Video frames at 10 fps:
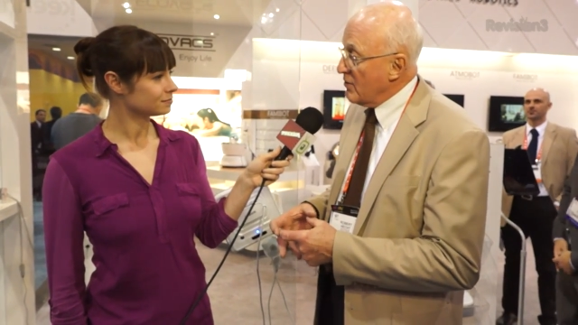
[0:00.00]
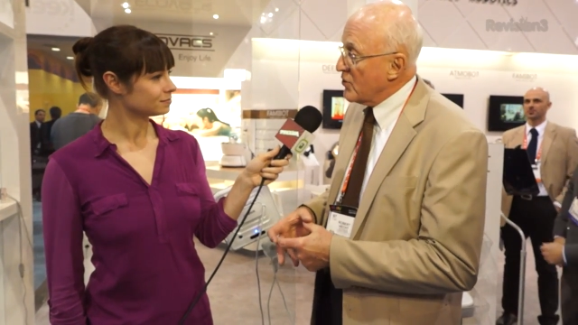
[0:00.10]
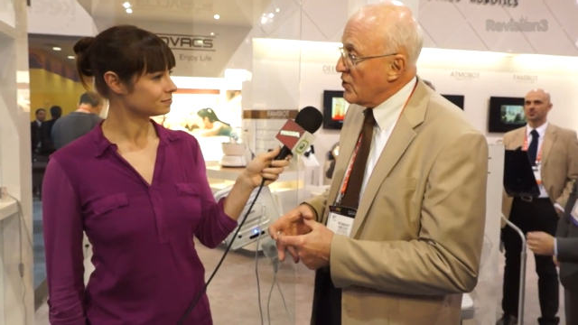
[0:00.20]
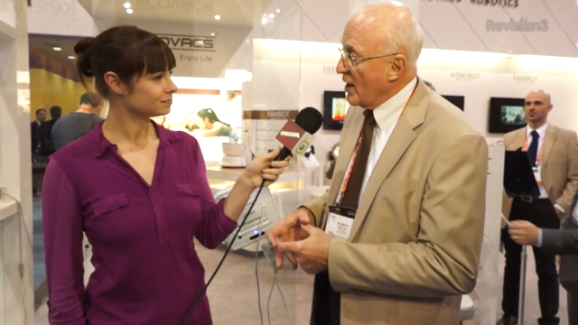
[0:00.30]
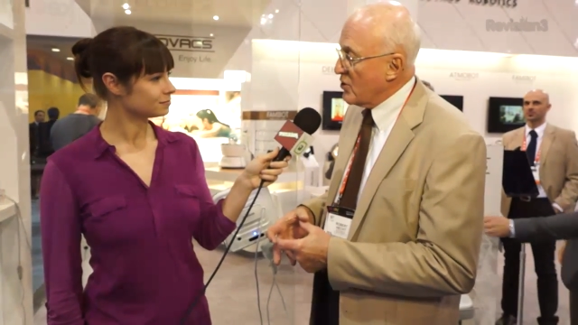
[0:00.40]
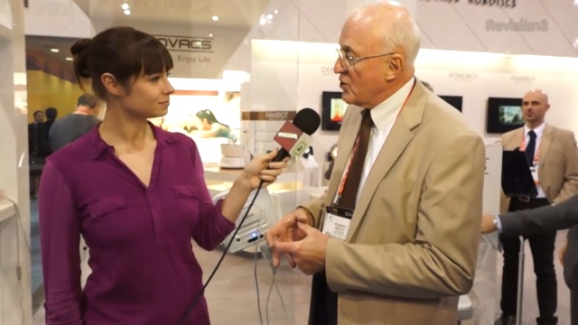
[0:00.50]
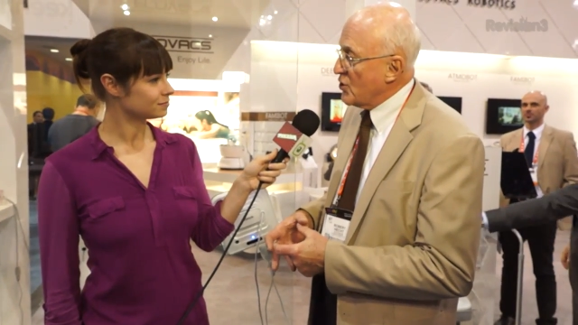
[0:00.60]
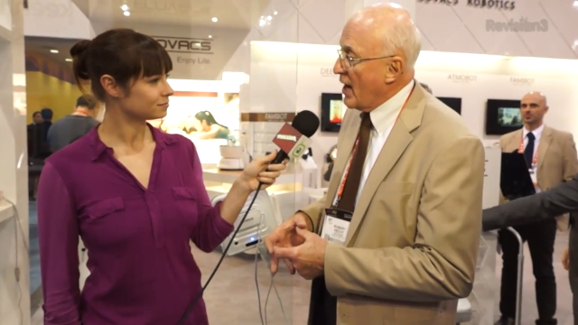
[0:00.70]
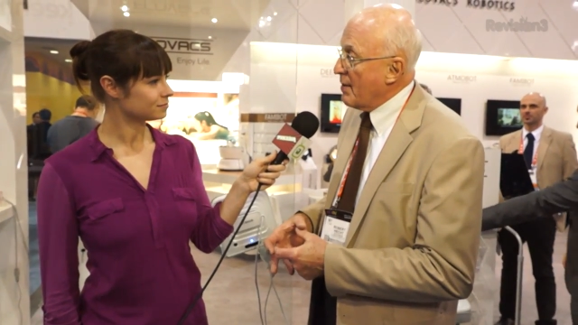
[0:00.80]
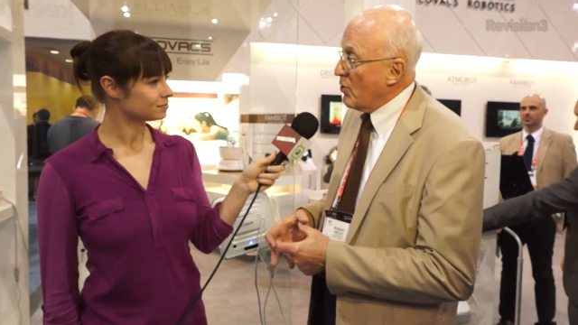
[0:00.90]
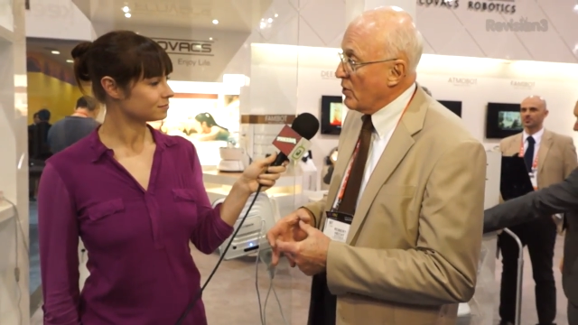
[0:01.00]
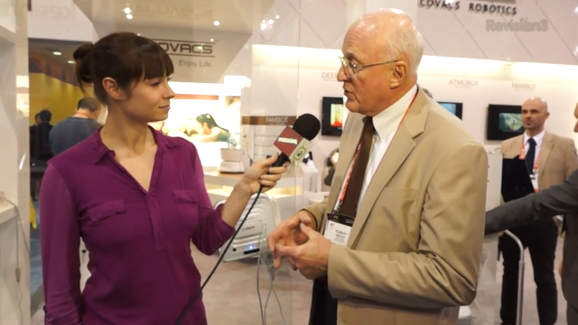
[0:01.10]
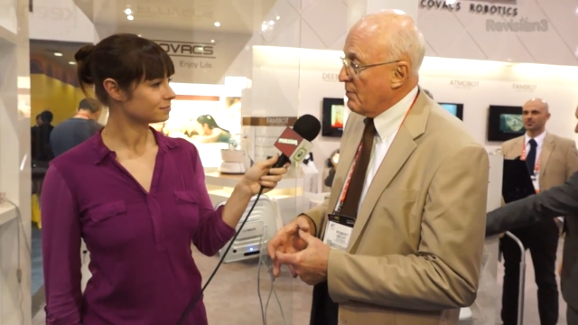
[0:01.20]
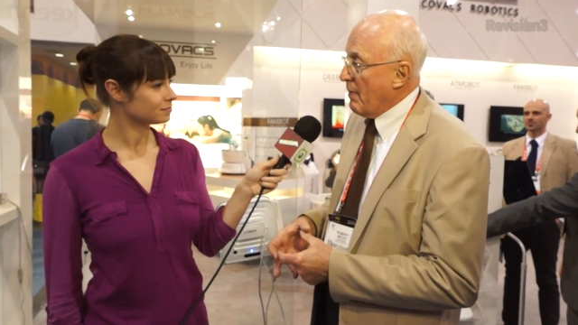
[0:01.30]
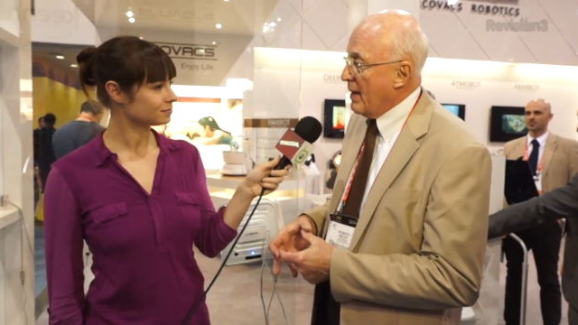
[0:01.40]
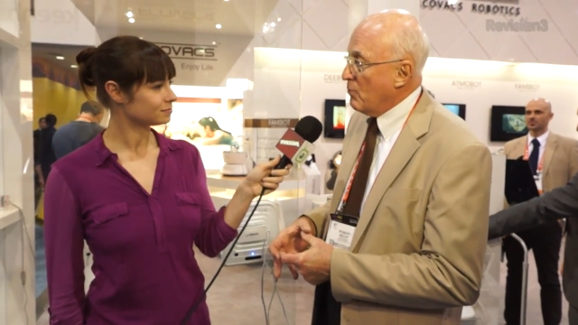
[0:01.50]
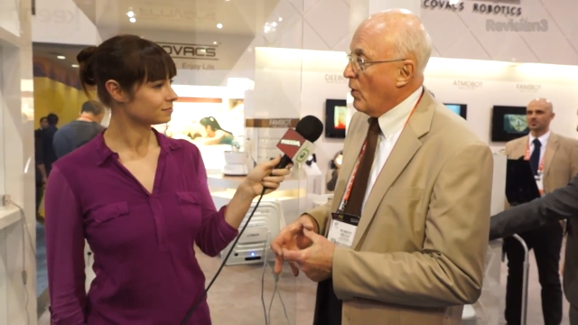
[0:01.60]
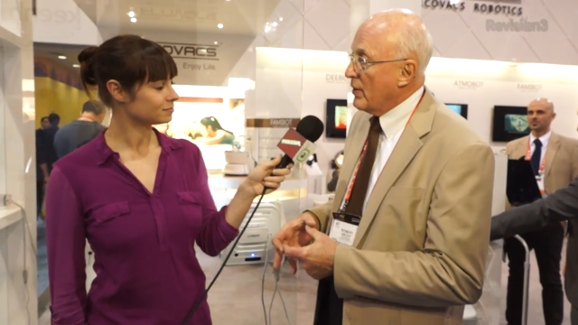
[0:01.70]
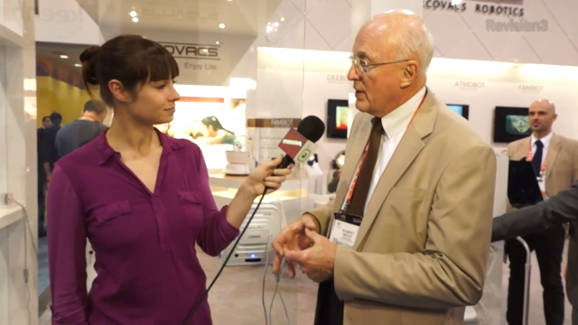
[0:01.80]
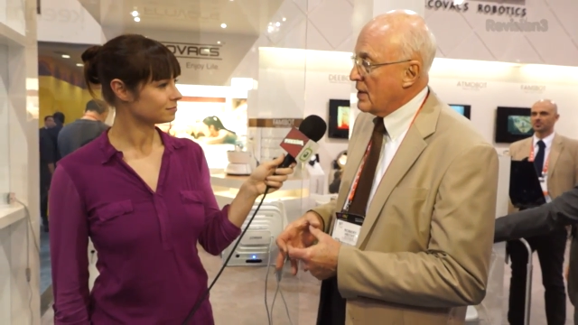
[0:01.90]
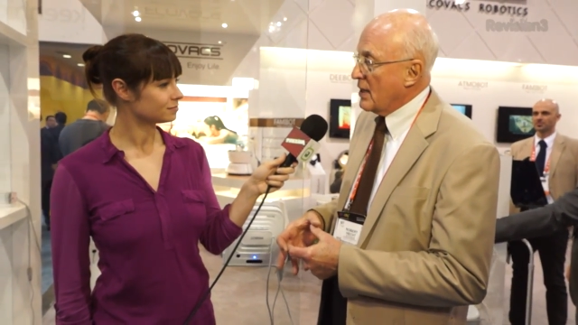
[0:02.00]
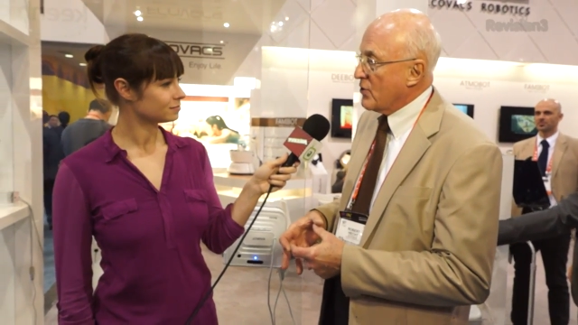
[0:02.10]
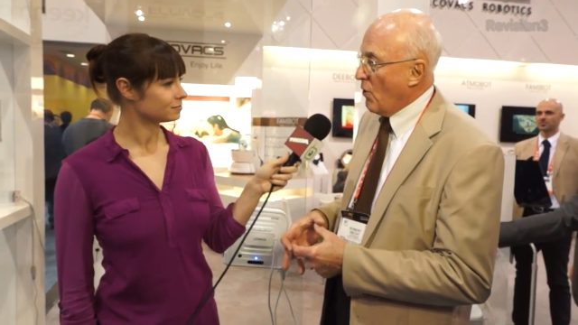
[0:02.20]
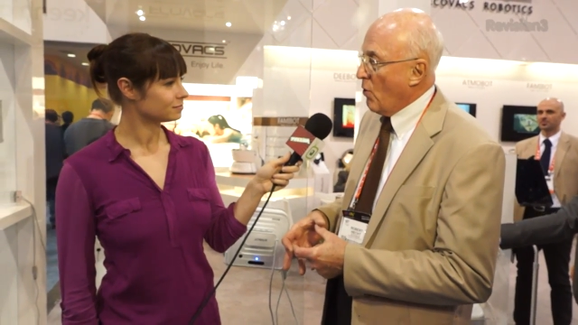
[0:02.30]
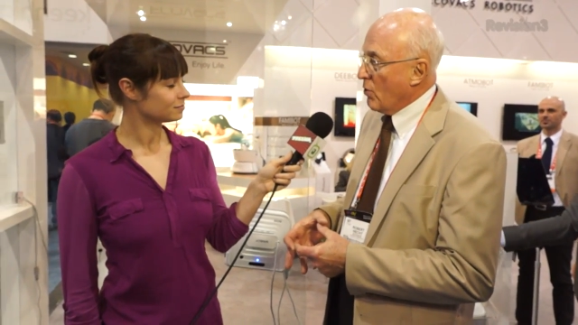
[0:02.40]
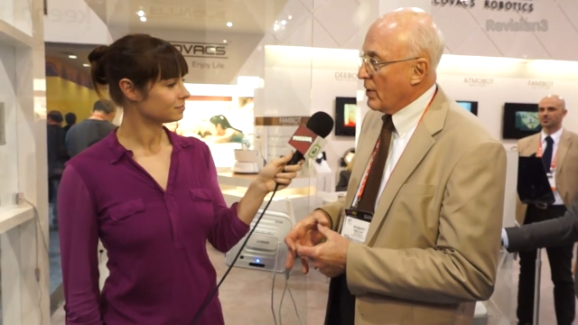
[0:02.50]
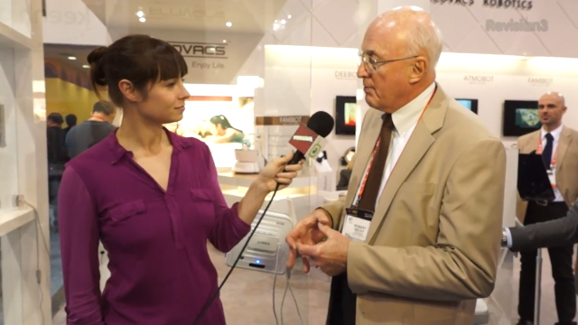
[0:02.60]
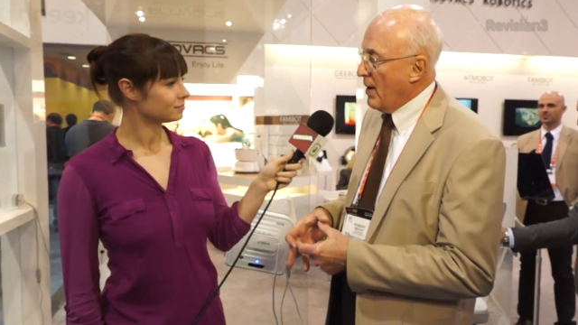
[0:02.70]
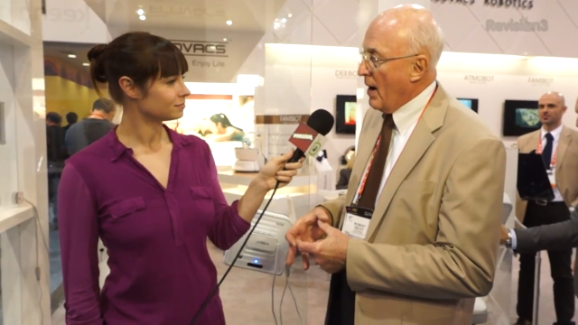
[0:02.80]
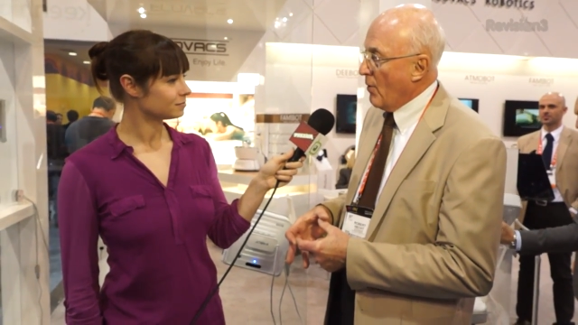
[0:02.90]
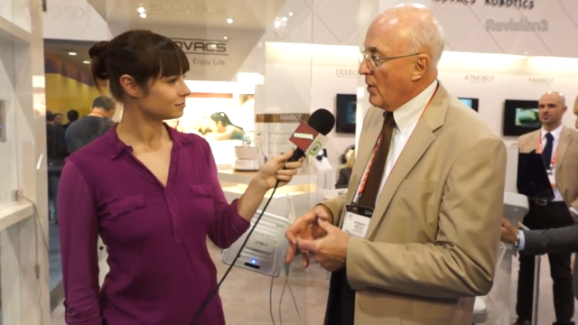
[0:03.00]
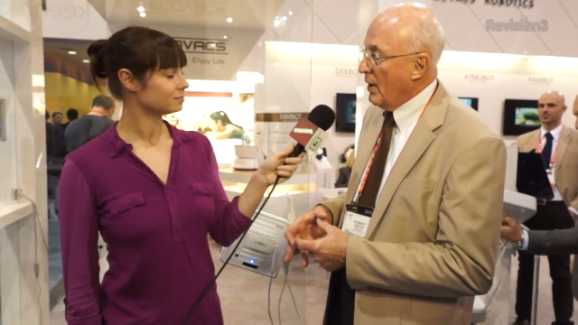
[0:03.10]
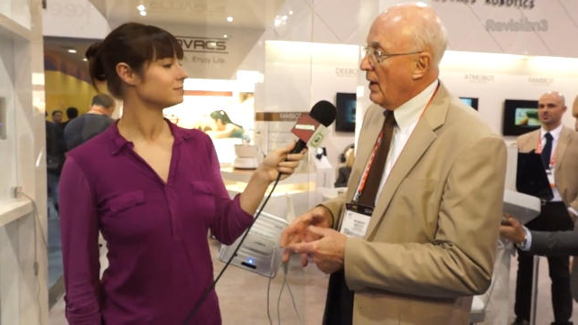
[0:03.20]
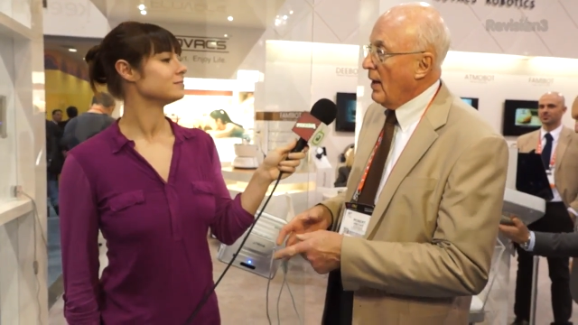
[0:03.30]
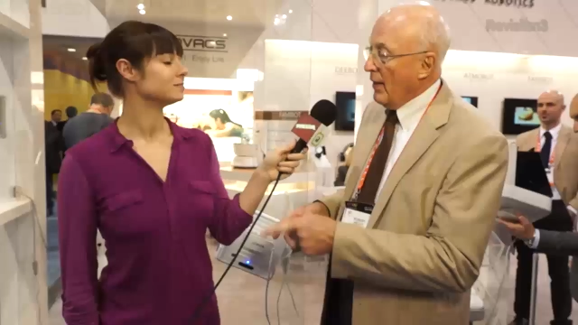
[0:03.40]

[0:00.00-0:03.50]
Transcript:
Speaker 1: inner suction chamber is the main one that does the holding power.